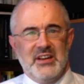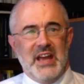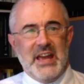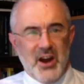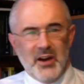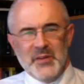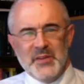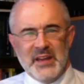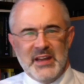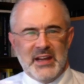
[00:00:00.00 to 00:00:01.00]
in our
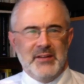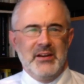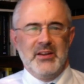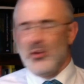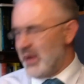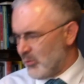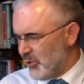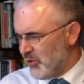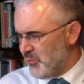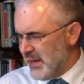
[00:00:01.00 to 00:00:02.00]
thinking, the way it
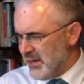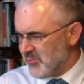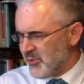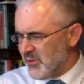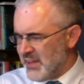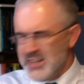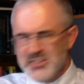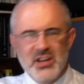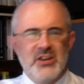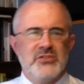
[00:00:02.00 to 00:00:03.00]
would have been for these
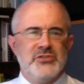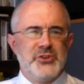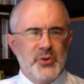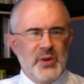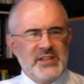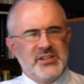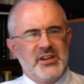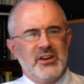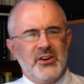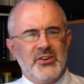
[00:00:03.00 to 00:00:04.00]
Jewish
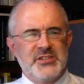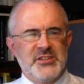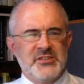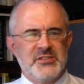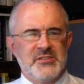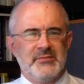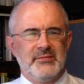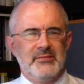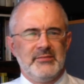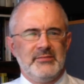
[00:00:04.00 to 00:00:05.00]
Christians.
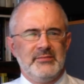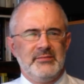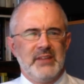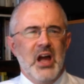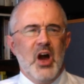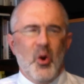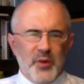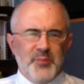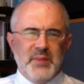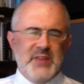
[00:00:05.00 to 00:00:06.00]

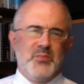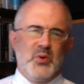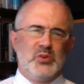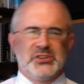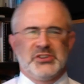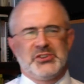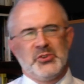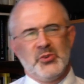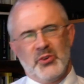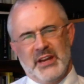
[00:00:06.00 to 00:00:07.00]
What made Moses
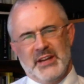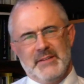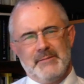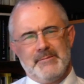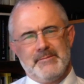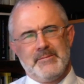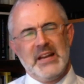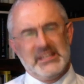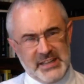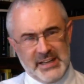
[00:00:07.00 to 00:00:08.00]
so great? Well,
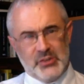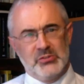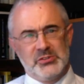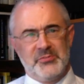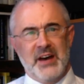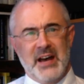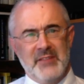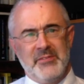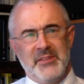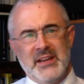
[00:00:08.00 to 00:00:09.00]
let's take those five
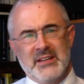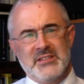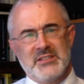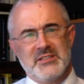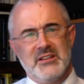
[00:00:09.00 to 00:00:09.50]
things.